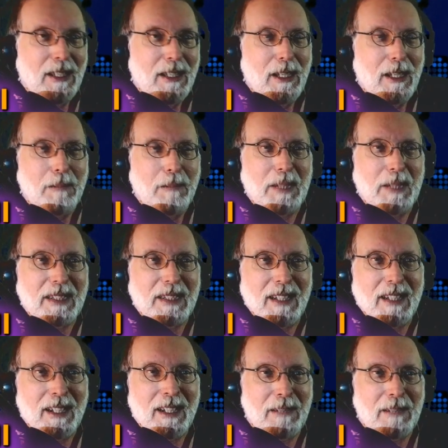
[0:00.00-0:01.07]
But
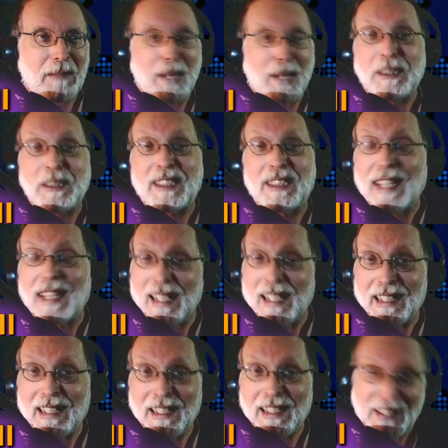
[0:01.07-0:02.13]
I'm just
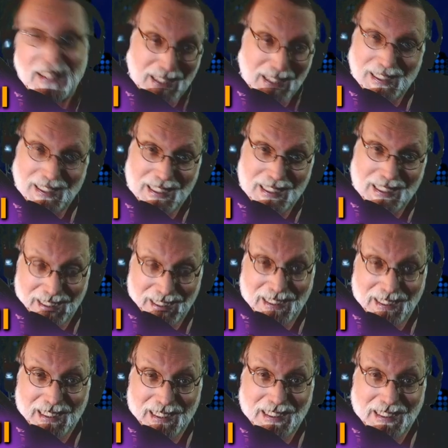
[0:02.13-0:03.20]
saying, in the
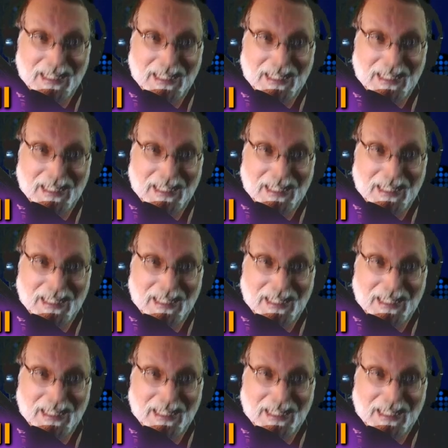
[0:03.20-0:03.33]
1960s,